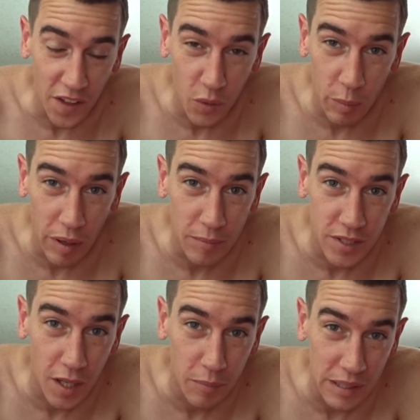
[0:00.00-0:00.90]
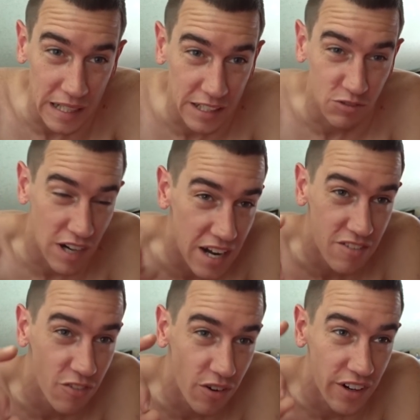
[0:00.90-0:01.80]
think we're pumped up and ready
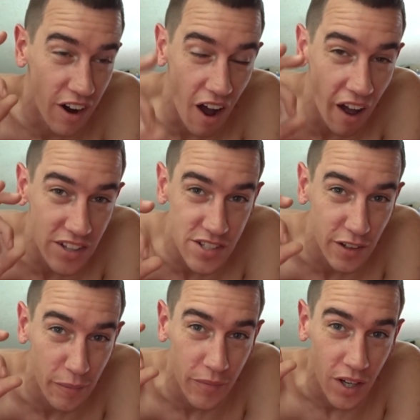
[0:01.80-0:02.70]
for an awesome,